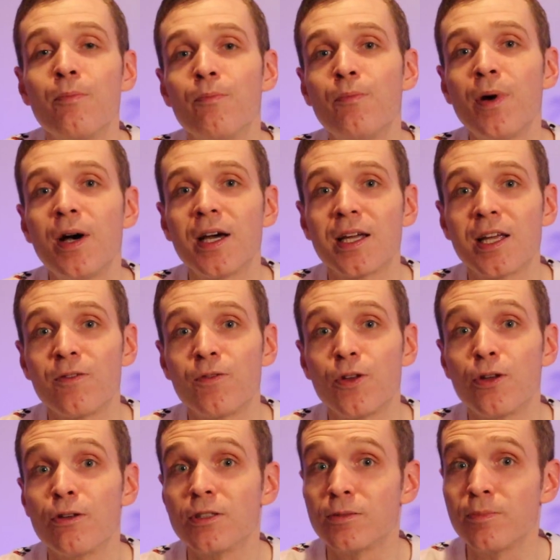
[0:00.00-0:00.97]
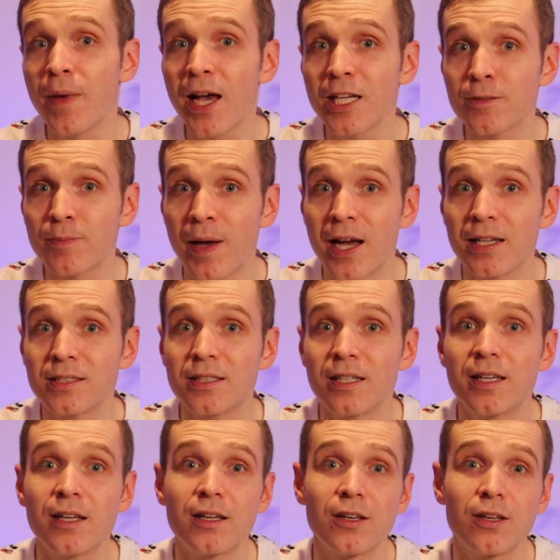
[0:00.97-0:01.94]
But if you use
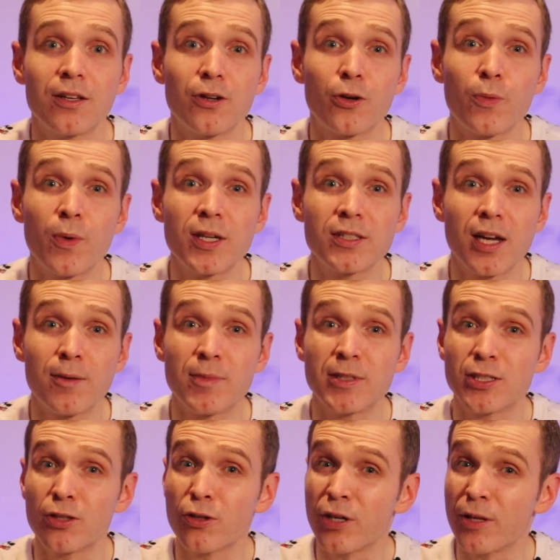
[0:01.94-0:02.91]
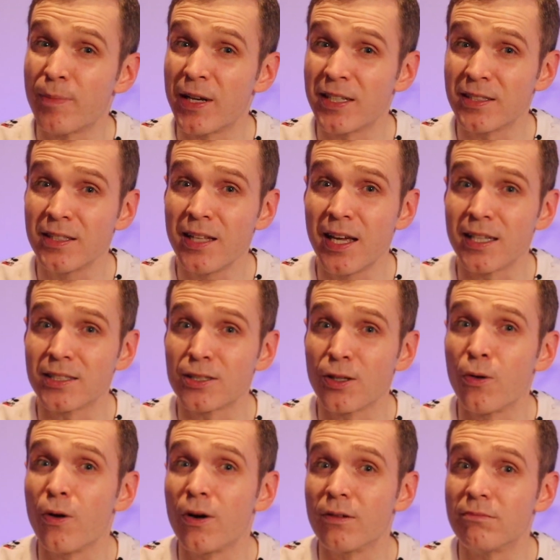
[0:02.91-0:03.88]
MaxPass, your wait time is 30 minutes less,
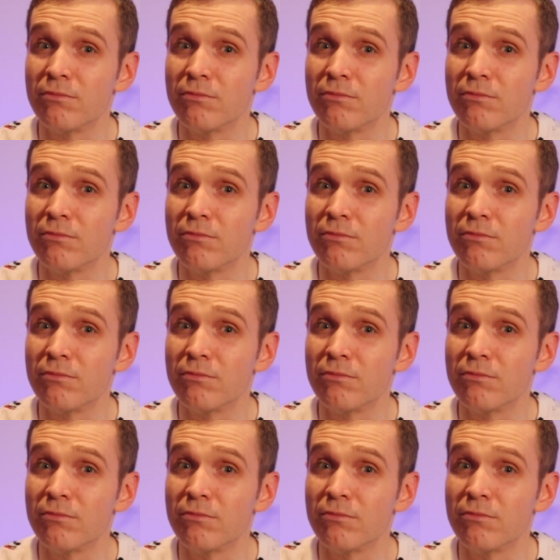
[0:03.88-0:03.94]
so